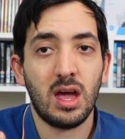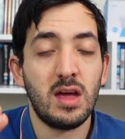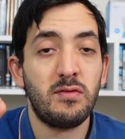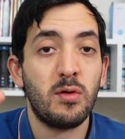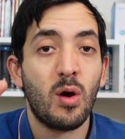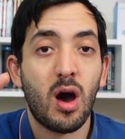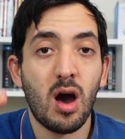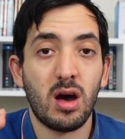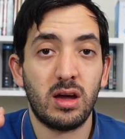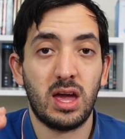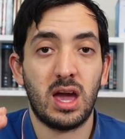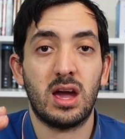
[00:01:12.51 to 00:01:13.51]
If you are
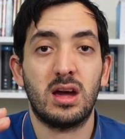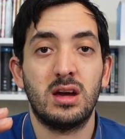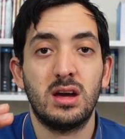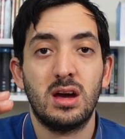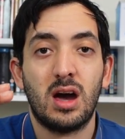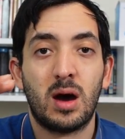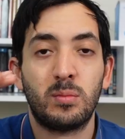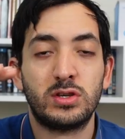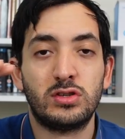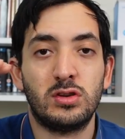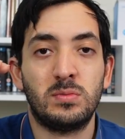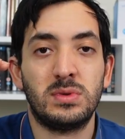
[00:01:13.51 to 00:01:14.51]
here, I'm
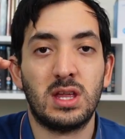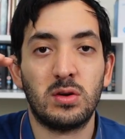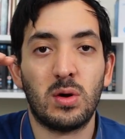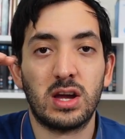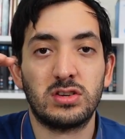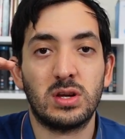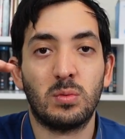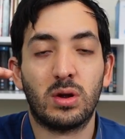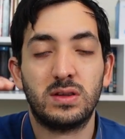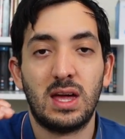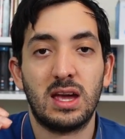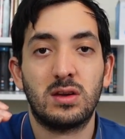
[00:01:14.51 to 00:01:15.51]
assuming that you actually
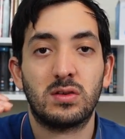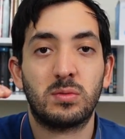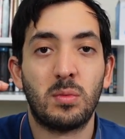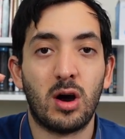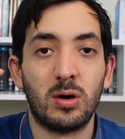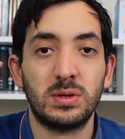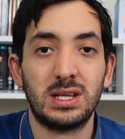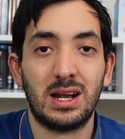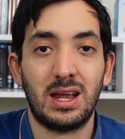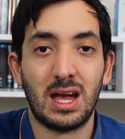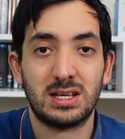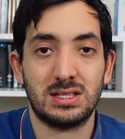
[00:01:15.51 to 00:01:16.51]
wanna take your smart home to the
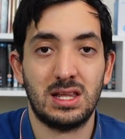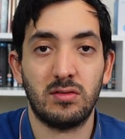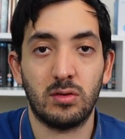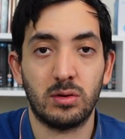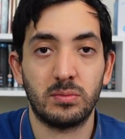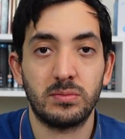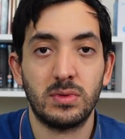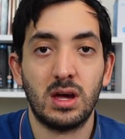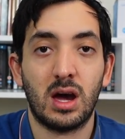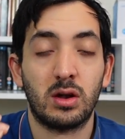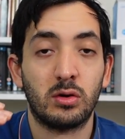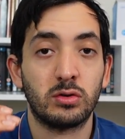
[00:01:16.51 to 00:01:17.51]
next level
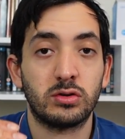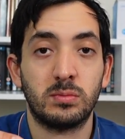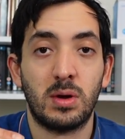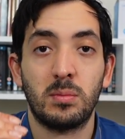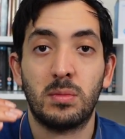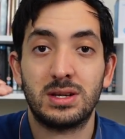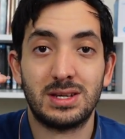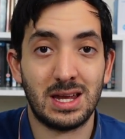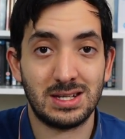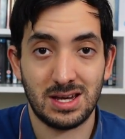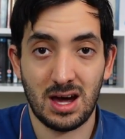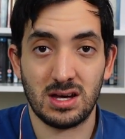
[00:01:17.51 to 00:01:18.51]
and automate
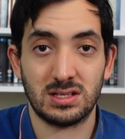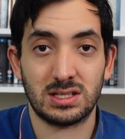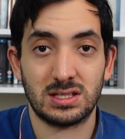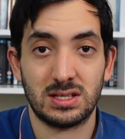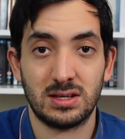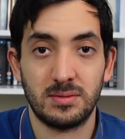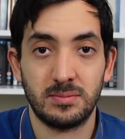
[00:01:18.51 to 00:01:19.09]
mundane tasks.